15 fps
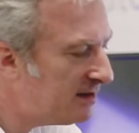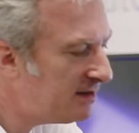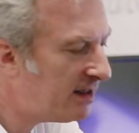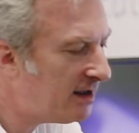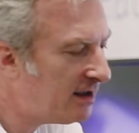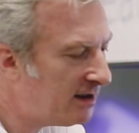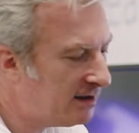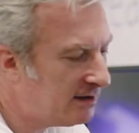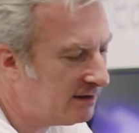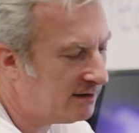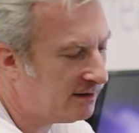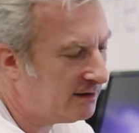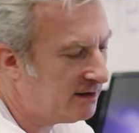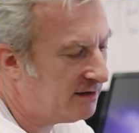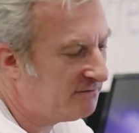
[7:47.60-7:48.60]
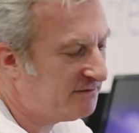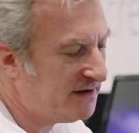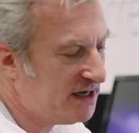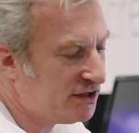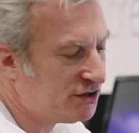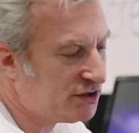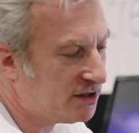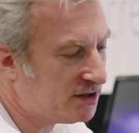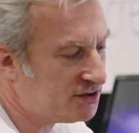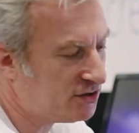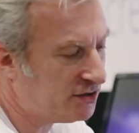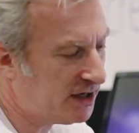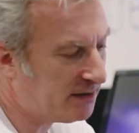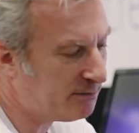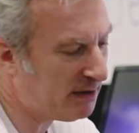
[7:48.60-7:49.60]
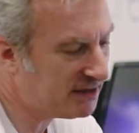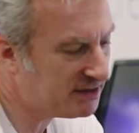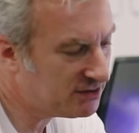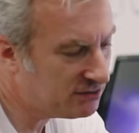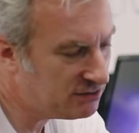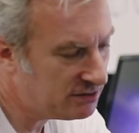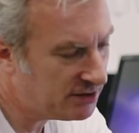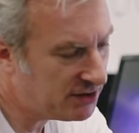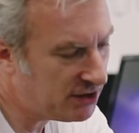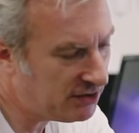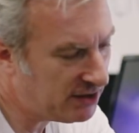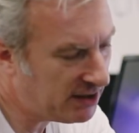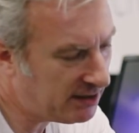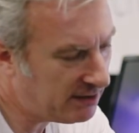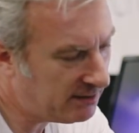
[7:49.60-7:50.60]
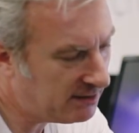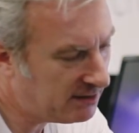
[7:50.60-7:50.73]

the finished sonic pixel unit,